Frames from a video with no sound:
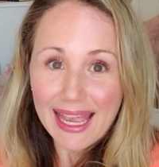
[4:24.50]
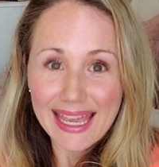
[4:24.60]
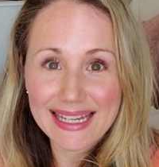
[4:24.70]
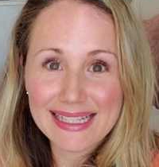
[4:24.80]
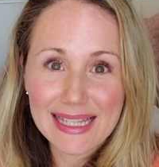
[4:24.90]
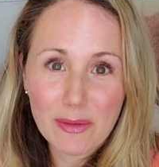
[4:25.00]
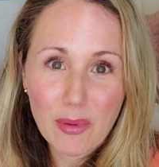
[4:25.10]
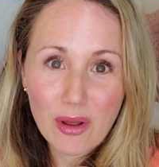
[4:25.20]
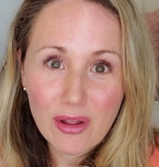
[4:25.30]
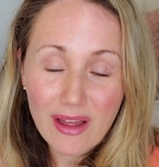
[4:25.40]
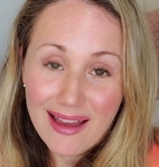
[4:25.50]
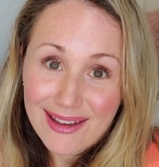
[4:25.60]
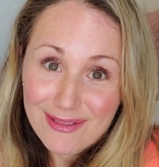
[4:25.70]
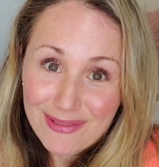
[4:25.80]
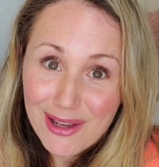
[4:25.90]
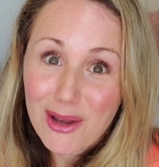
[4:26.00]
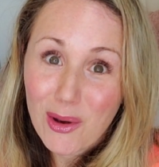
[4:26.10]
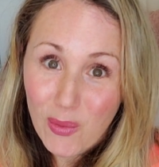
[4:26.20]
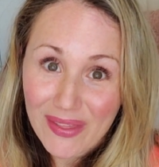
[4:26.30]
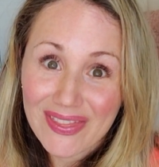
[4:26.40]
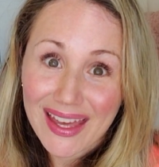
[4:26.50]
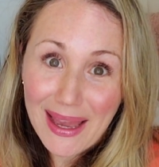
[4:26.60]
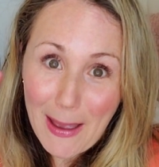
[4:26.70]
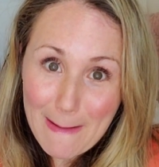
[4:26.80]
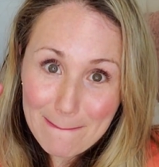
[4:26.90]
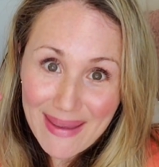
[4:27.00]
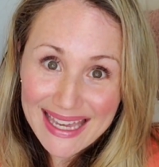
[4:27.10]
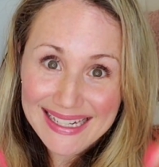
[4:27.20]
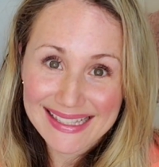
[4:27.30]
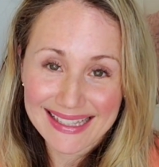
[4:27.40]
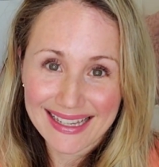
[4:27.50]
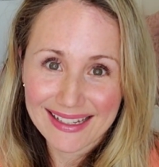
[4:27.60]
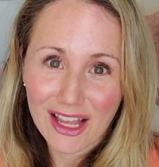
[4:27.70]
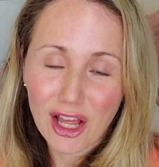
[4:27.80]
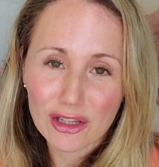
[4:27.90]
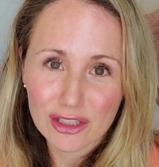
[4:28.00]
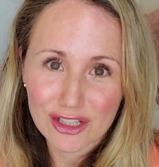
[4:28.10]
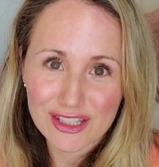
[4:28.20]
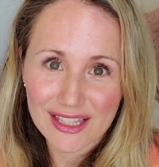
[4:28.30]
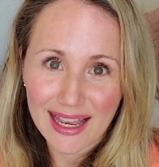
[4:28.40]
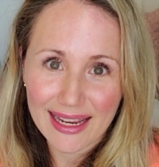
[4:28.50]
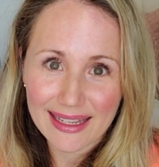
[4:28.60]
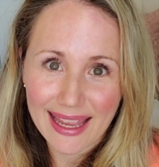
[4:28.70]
an example of what the medicine looks like.